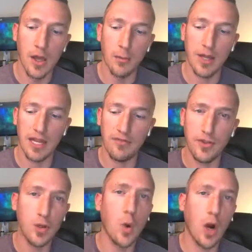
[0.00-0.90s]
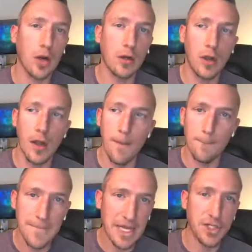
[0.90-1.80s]
But if you aren't
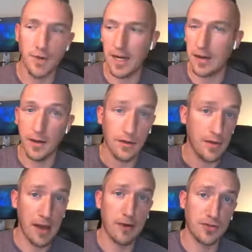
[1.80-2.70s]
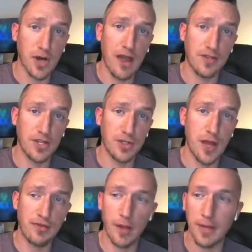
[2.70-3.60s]
measuring the amount of traffic that you
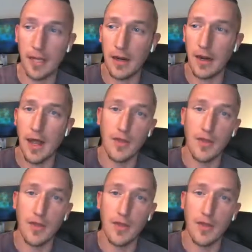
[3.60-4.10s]
have coming in,